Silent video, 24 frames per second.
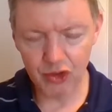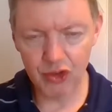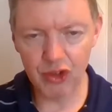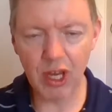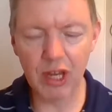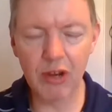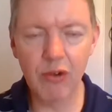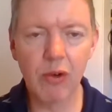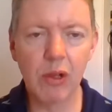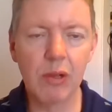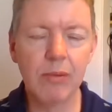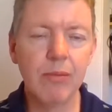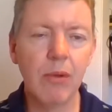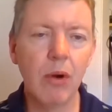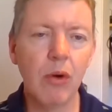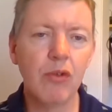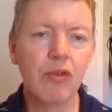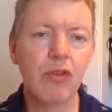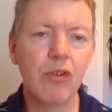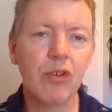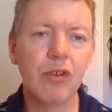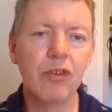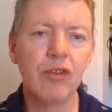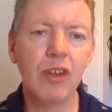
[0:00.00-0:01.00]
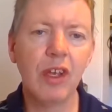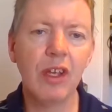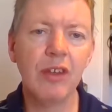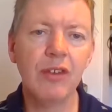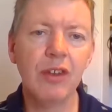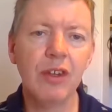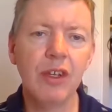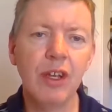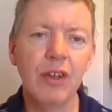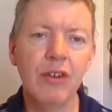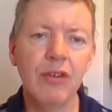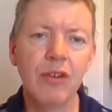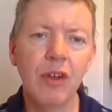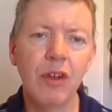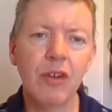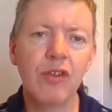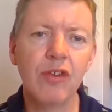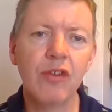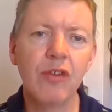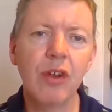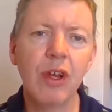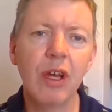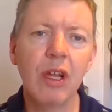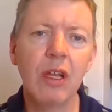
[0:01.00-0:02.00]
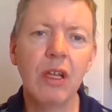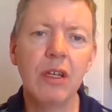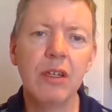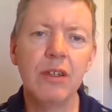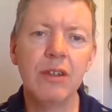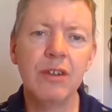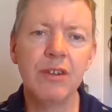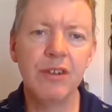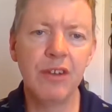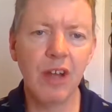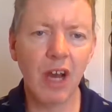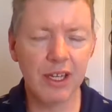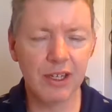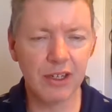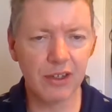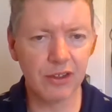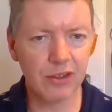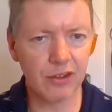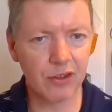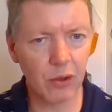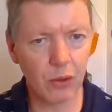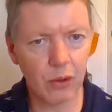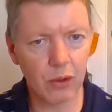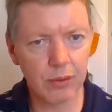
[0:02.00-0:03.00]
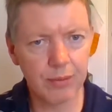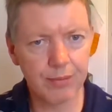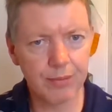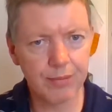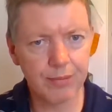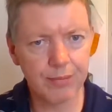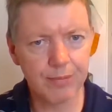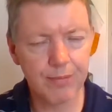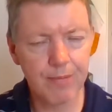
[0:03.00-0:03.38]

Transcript: General Motors is an industrial dinosaur.